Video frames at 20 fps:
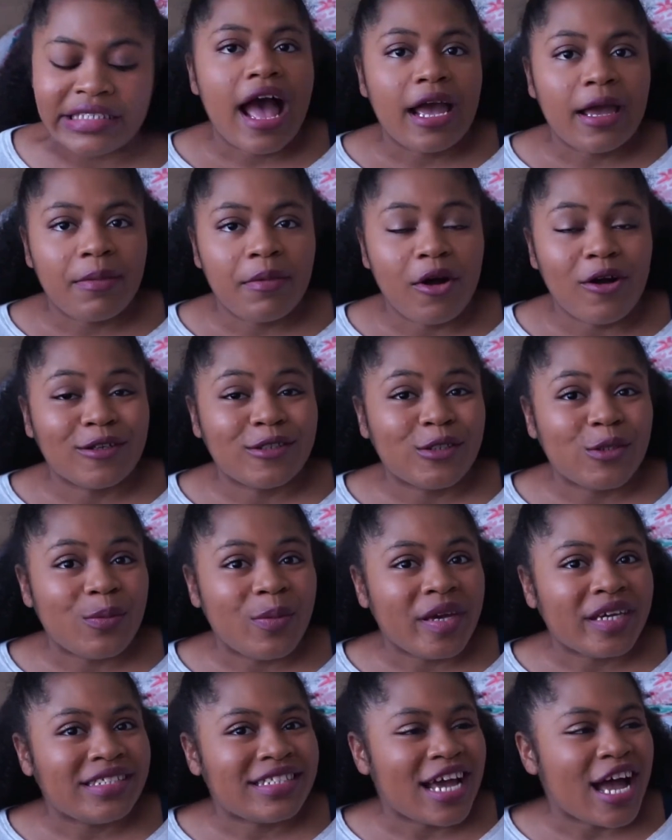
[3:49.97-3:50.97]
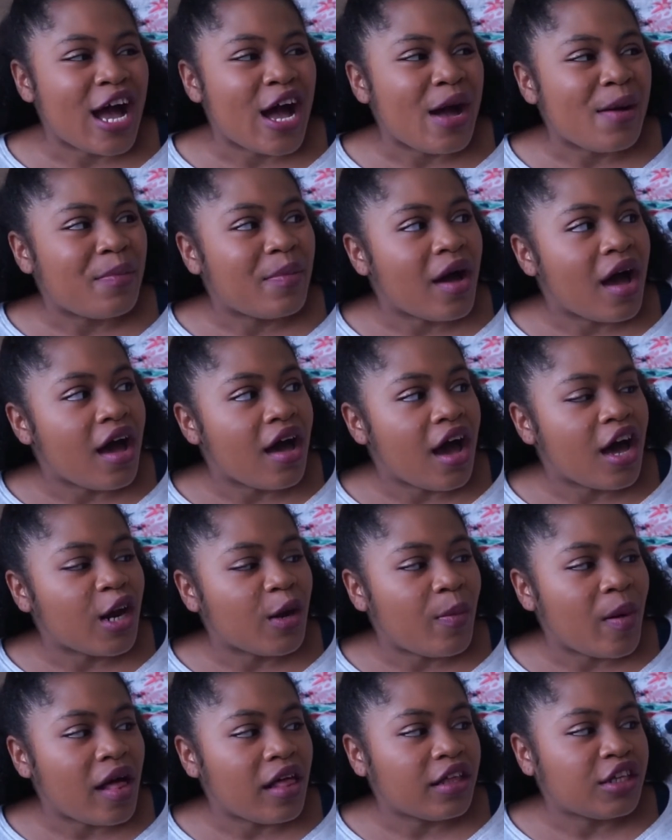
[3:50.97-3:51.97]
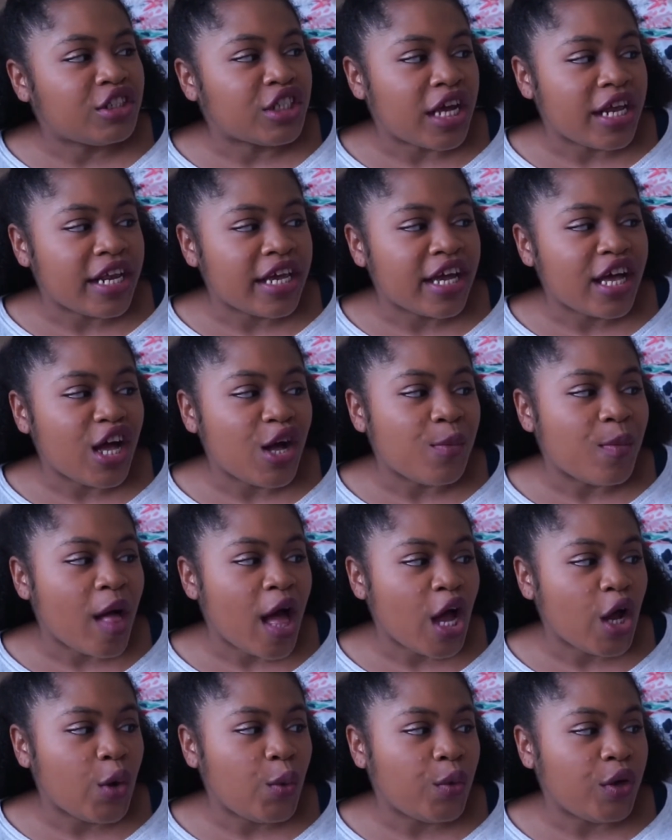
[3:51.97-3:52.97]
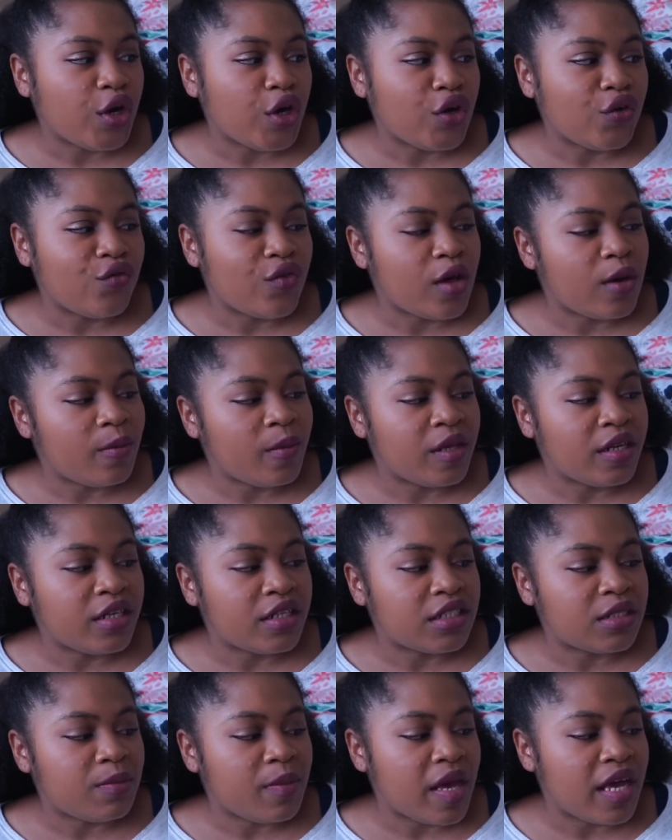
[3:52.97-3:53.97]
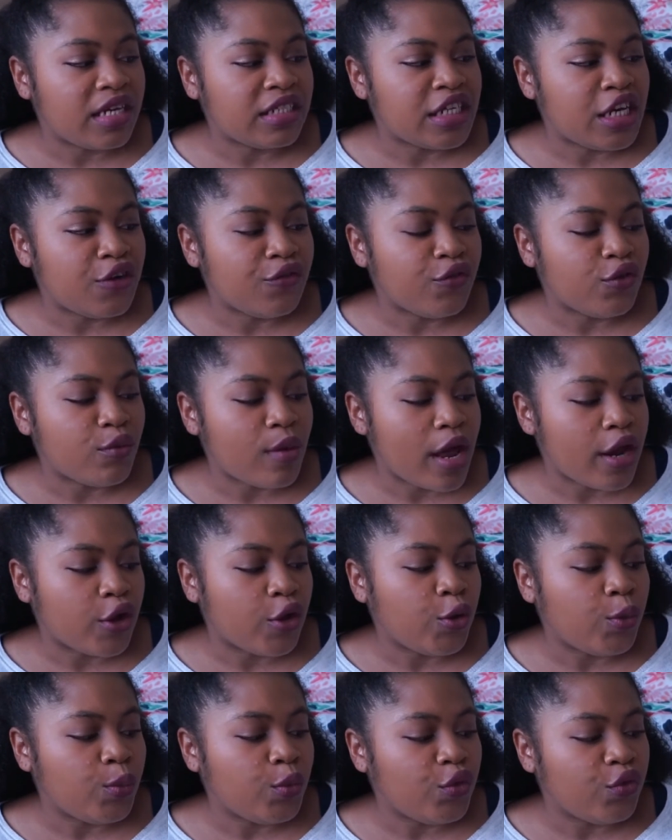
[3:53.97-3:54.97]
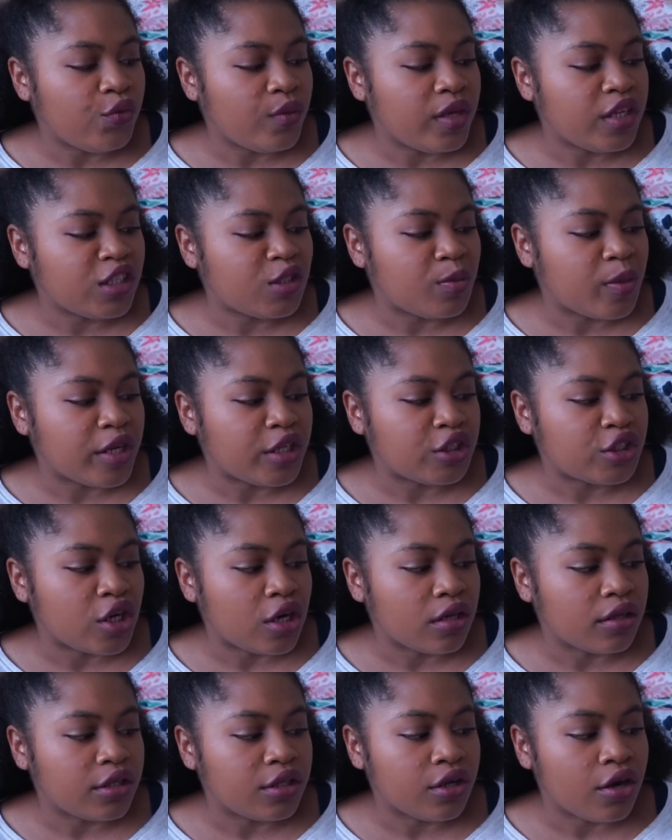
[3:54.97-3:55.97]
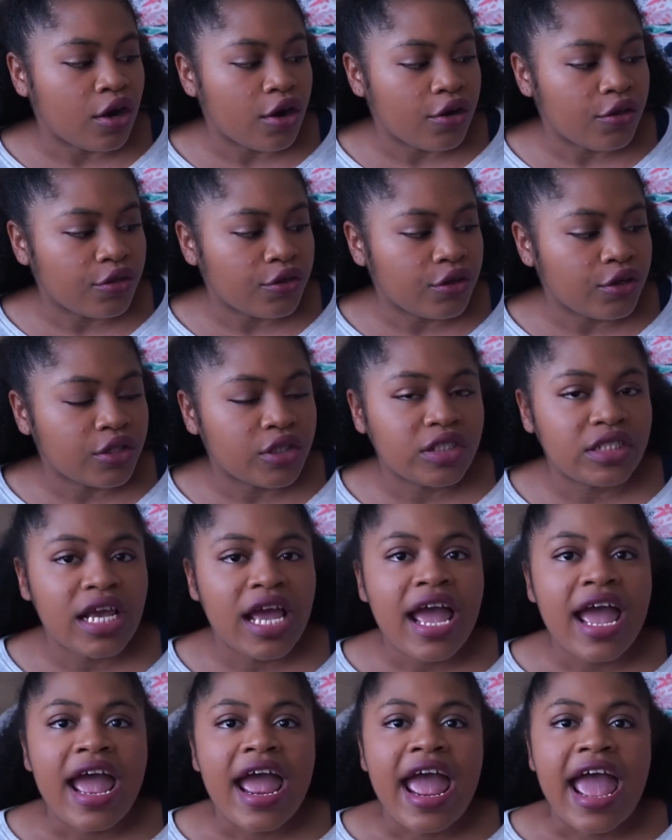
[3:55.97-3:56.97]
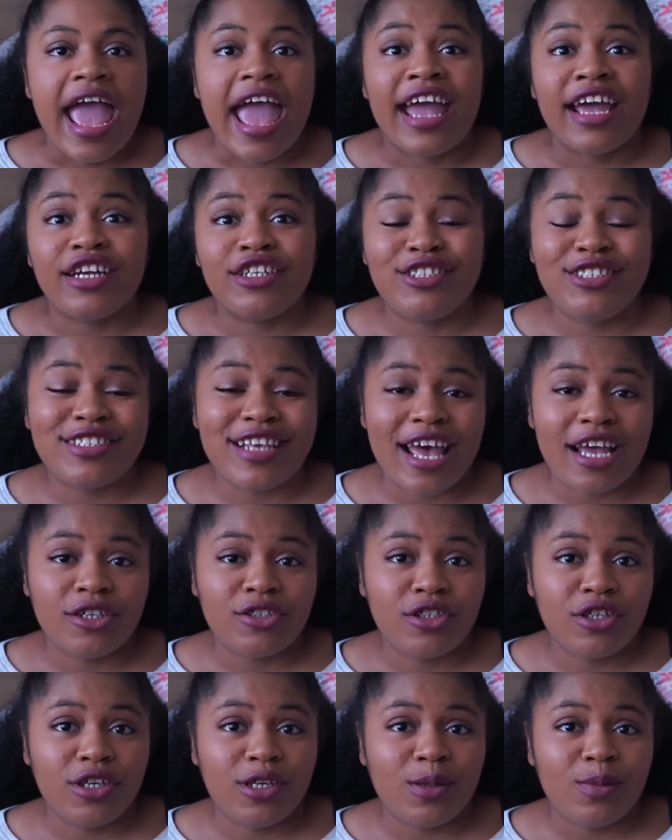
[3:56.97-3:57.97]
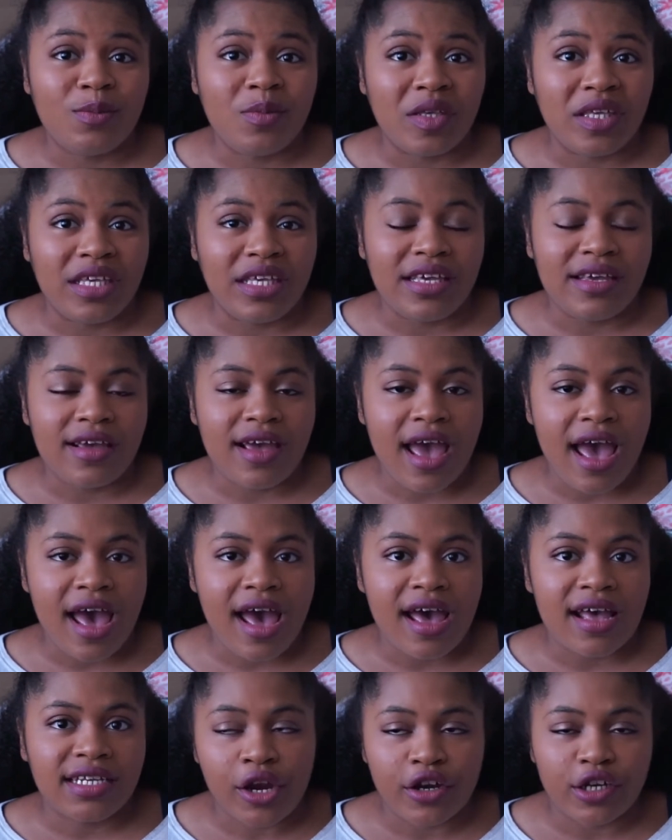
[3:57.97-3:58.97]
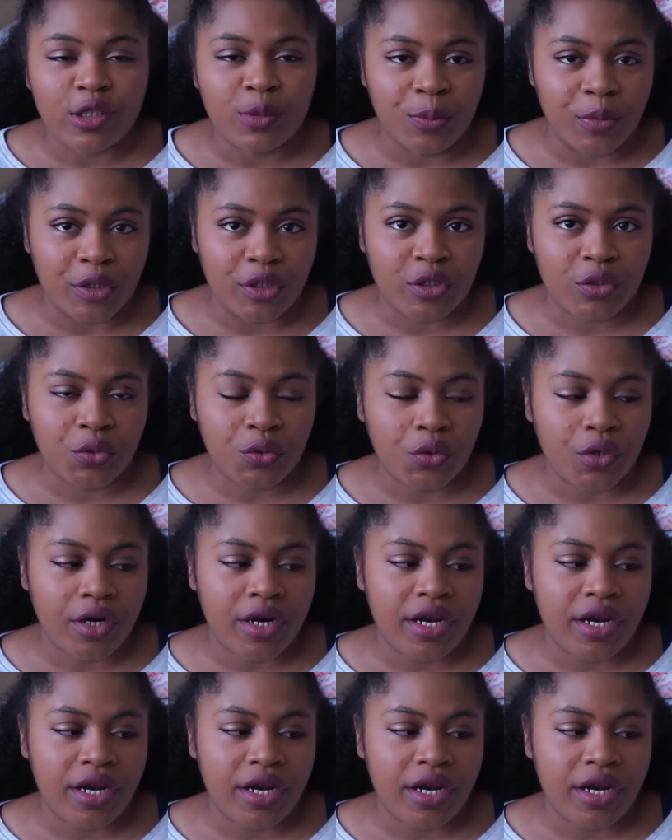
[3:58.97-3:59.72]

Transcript: I also picked up Unapologetic, A Black Queer and Feminist Mandate for Radical Movements by Charlie Carthers, and she's actually going to be at Karis Bookstore